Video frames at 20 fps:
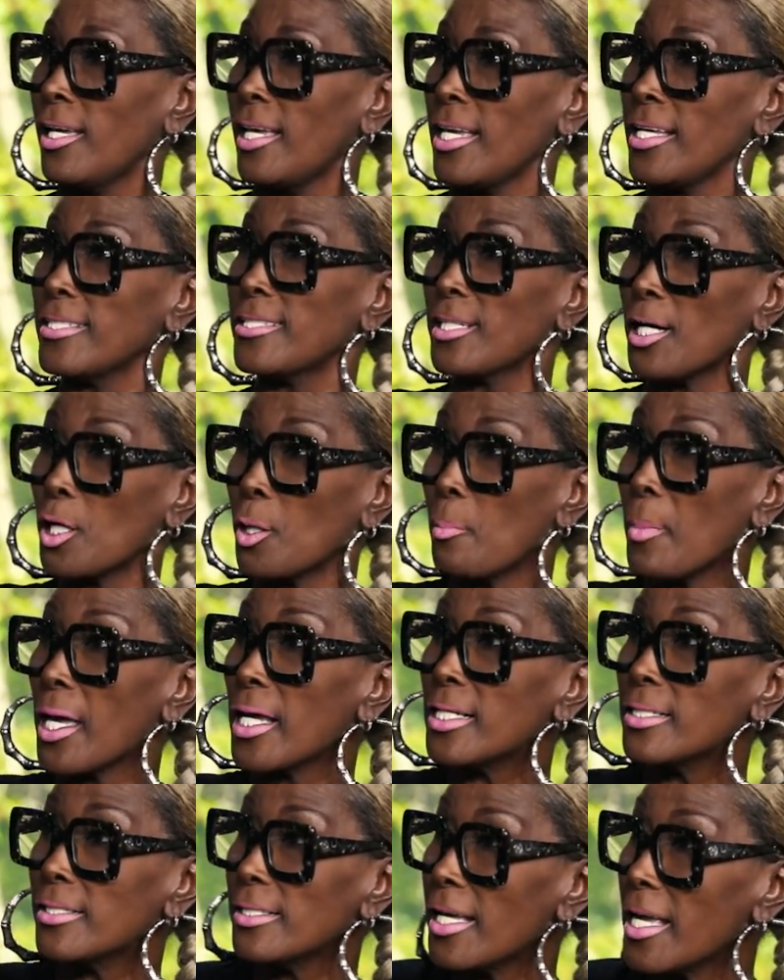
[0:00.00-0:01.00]
It's going to
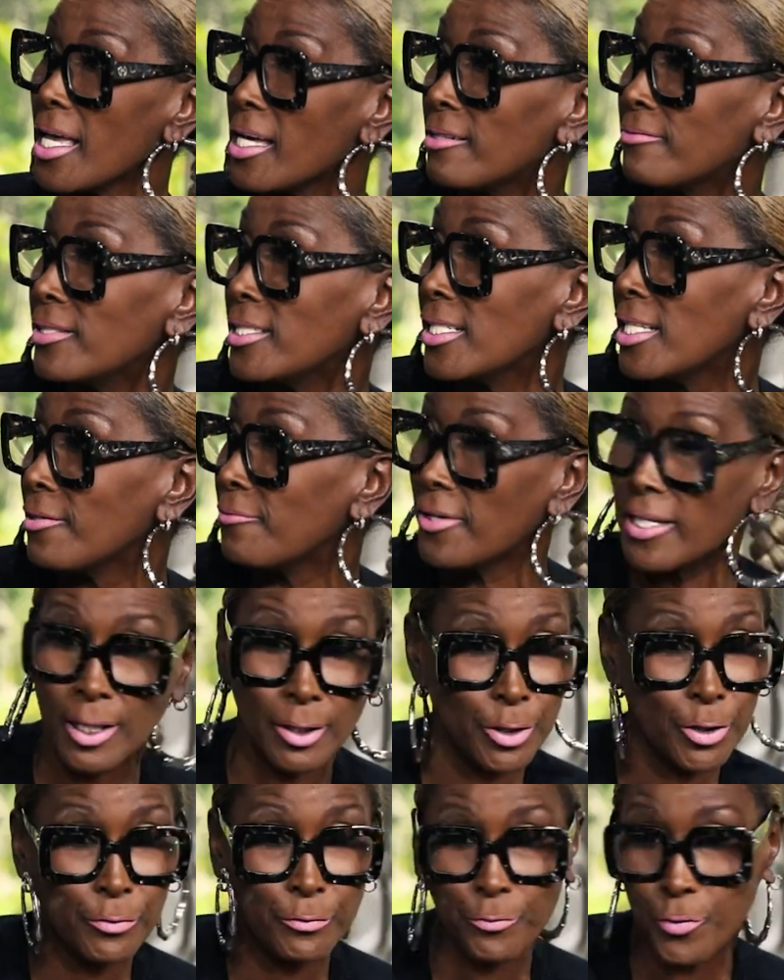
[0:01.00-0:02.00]
make it to heaven if
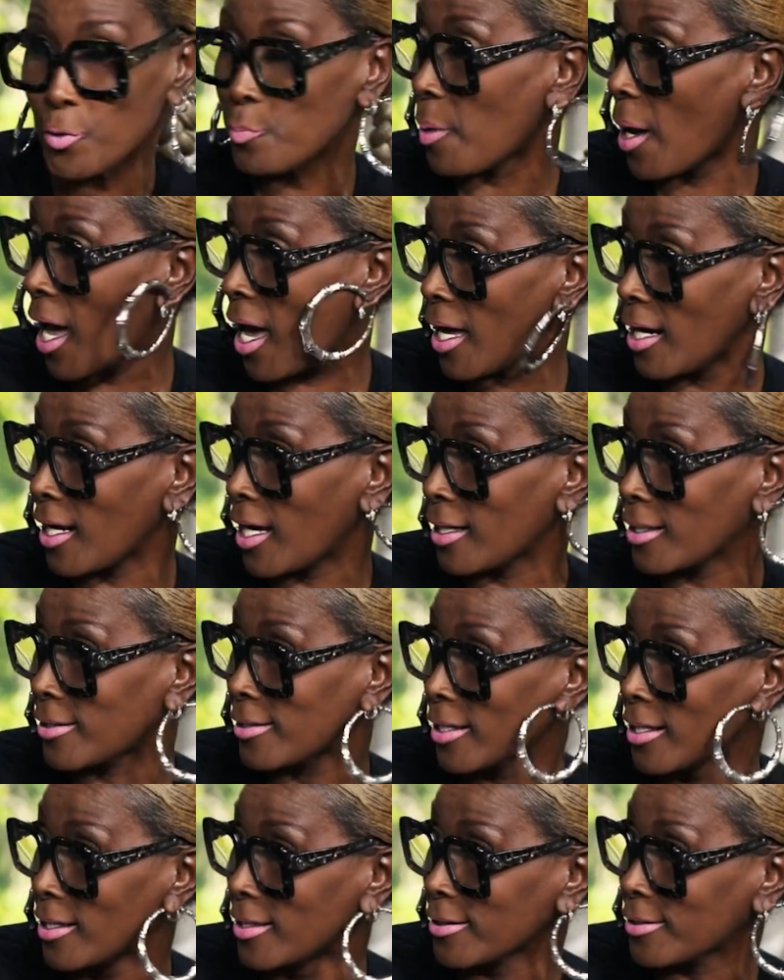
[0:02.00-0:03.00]
you buy it out of
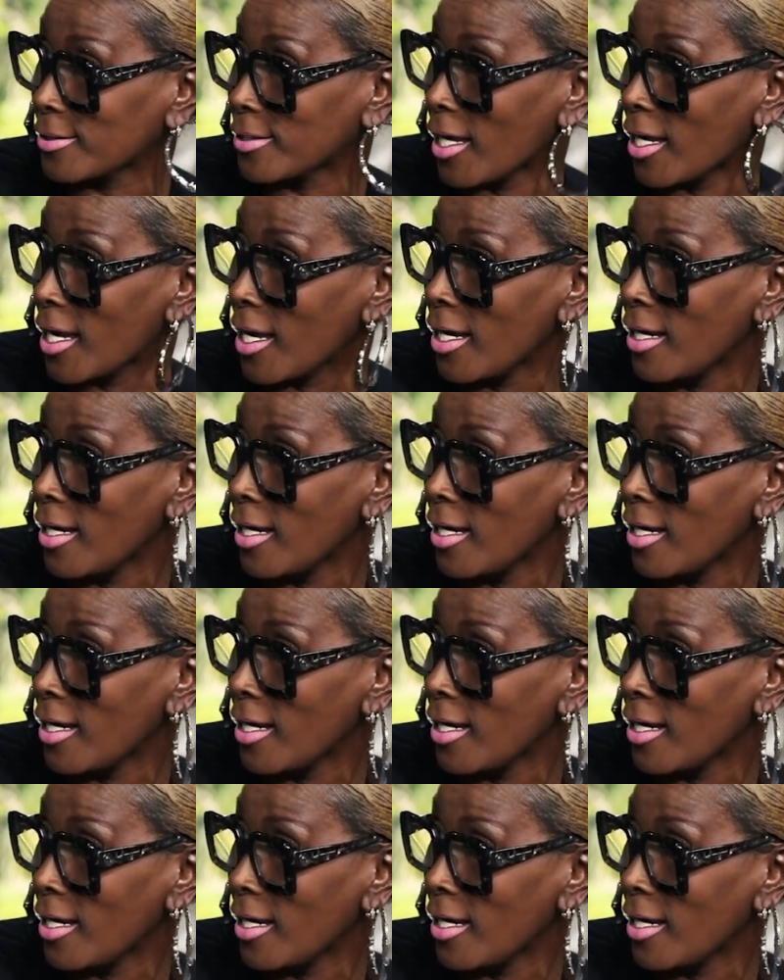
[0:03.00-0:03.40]
Tennessee?